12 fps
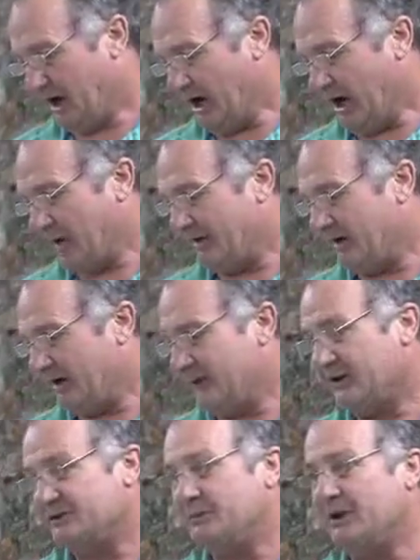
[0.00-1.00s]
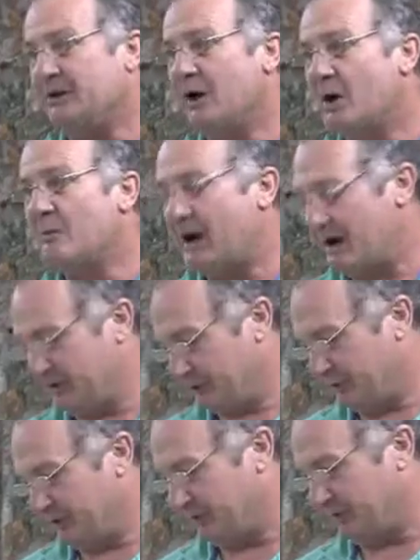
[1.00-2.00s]
However, there's been no major
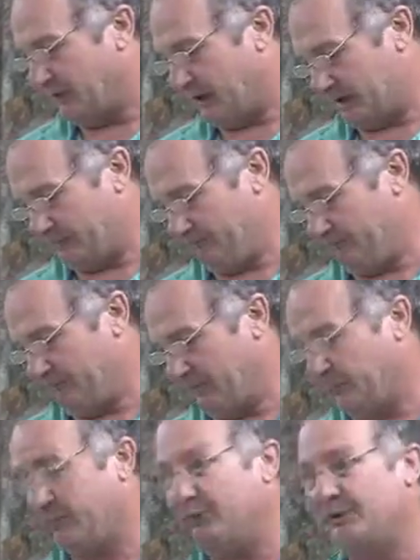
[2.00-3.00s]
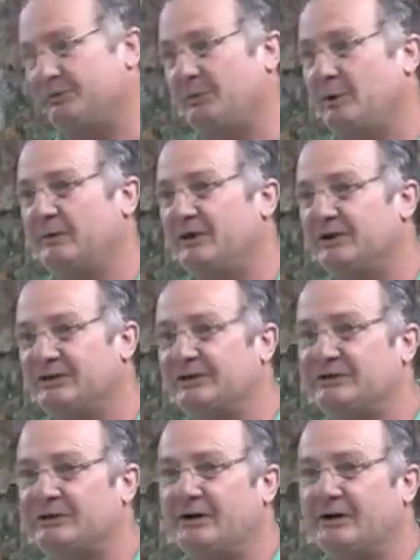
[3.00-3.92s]
bushfire through this property since